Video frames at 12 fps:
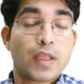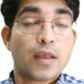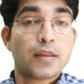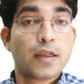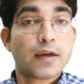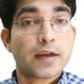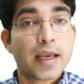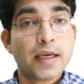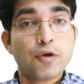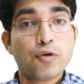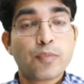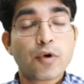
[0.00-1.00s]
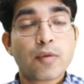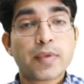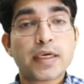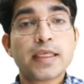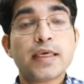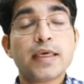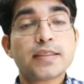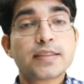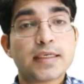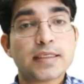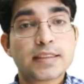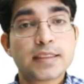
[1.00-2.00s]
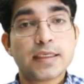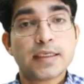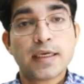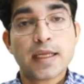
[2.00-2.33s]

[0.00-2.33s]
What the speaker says: The right to property is considered